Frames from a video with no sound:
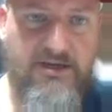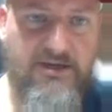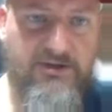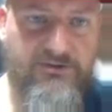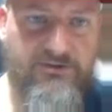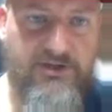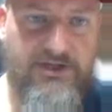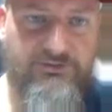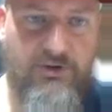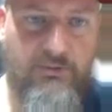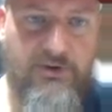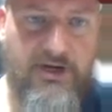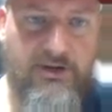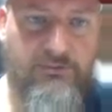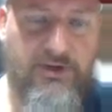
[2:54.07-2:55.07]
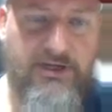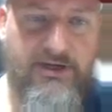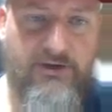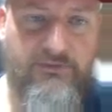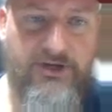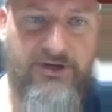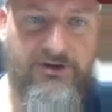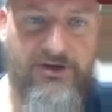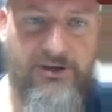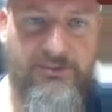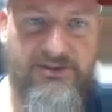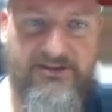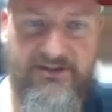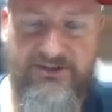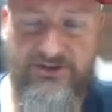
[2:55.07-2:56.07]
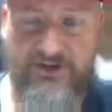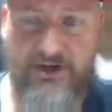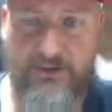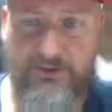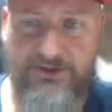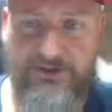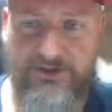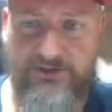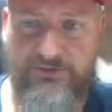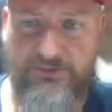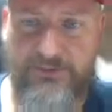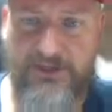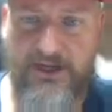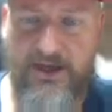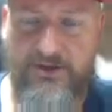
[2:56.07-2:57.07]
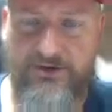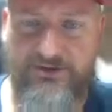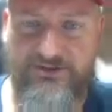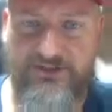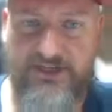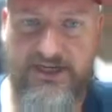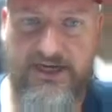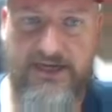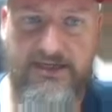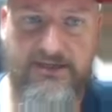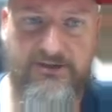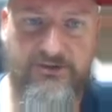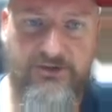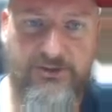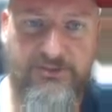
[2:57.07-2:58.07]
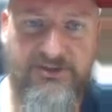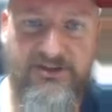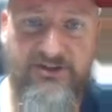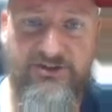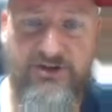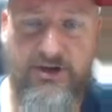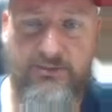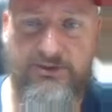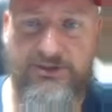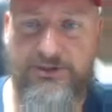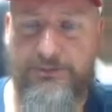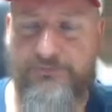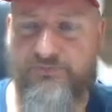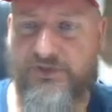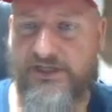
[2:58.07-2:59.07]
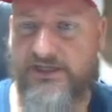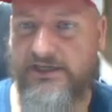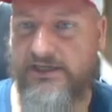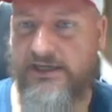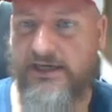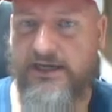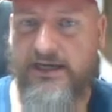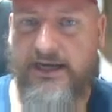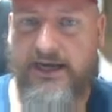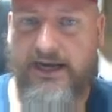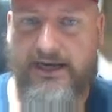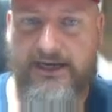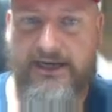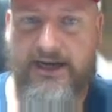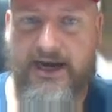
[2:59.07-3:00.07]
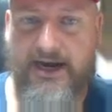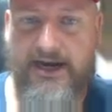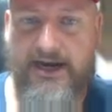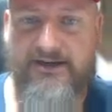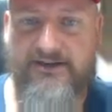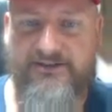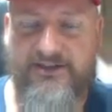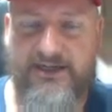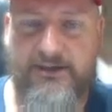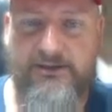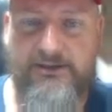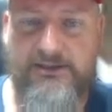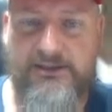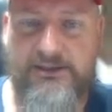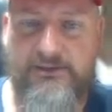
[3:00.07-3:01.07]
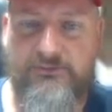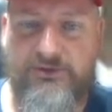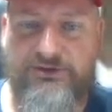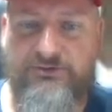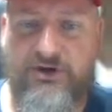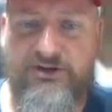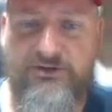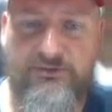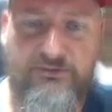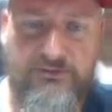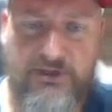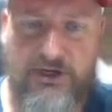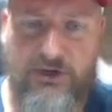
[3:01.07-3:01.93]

so that's why we're going to run it over here to the potentiometer from the other side to the potentiometer. And then I decided, which wasn't a